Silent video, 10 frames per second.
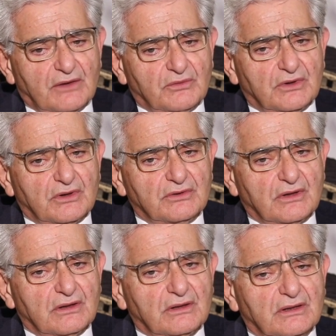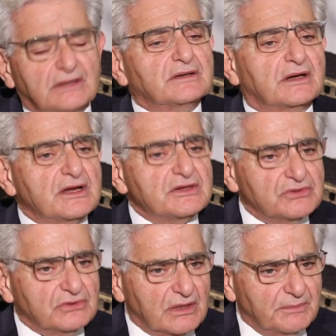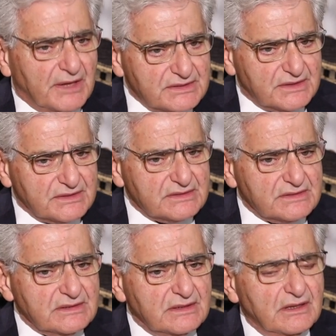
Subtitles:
our international presence.